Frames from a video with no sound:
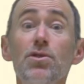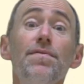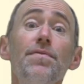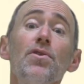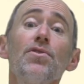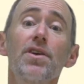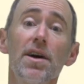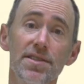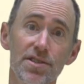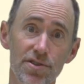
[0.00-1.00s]
to a further
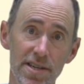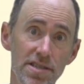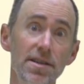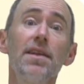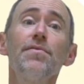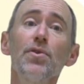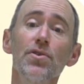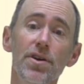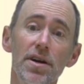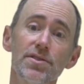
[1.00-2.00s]
concentration and a
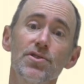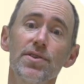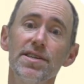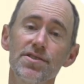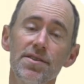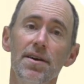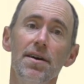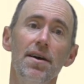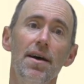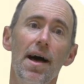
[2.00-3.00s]
further concentration.
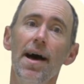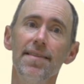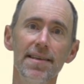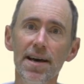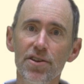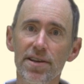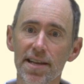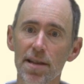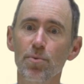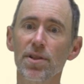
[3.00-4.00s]
And in the you can
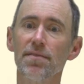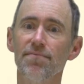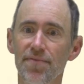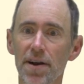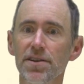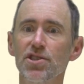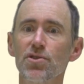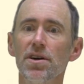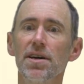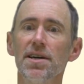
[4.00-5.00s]
end up with a very
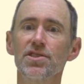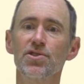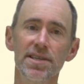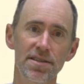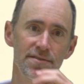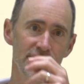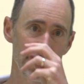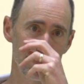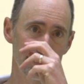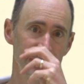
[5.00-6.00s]
strong concentration of stuff.